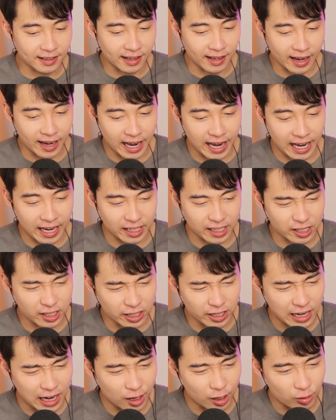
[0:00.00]
And I
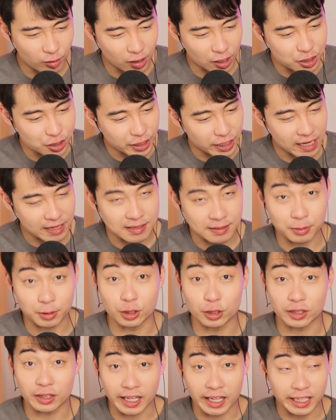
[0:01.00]
heard Uncle Roger gave some
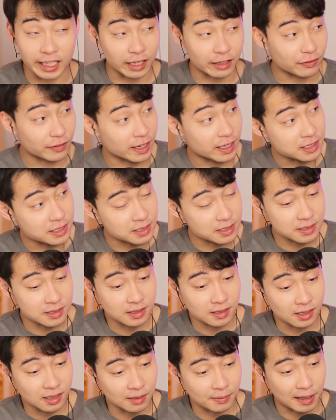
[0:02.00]
good dating advice
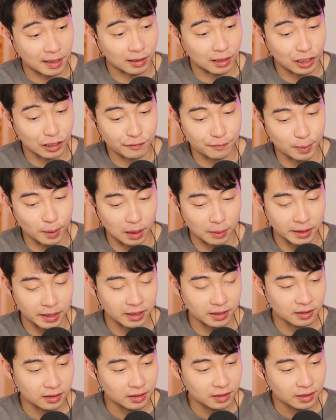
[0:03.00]
about love bombing.